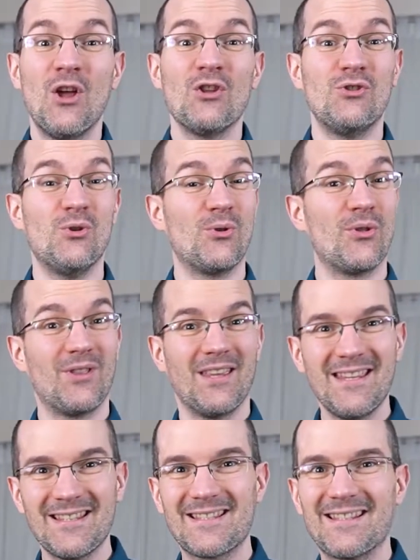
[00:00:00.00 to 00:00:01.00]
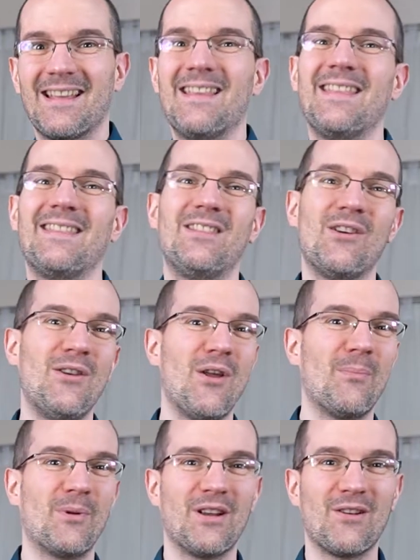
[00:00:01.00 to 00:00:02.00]
Due to this, the
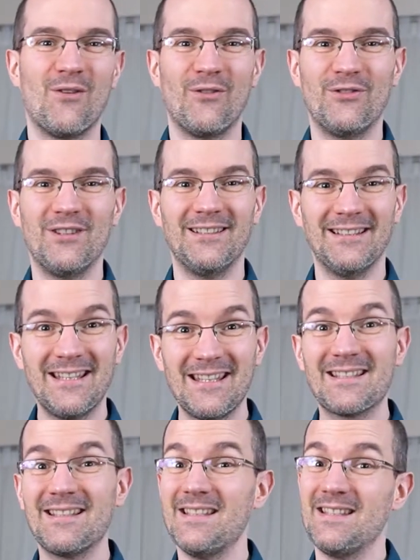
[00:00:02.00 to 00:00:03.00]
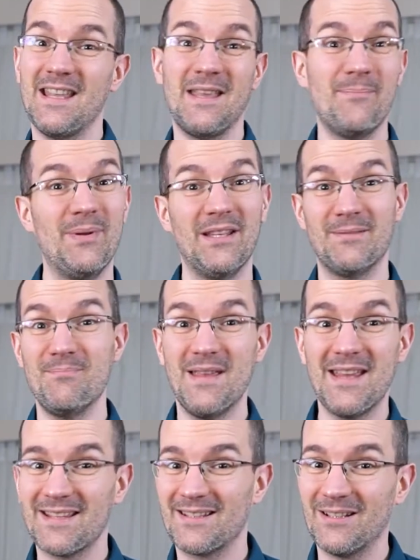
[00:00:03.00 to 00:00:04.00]
numbering of the list is a bit
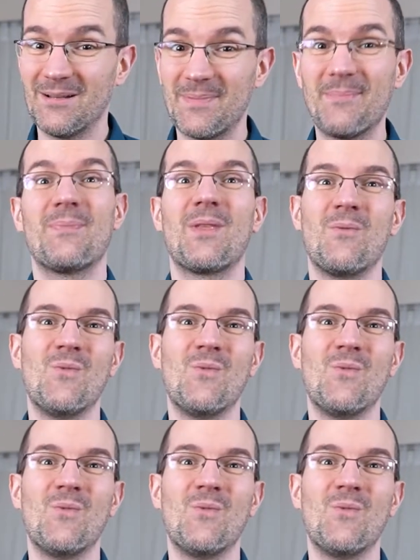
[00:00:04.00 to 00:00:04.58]
mixed up.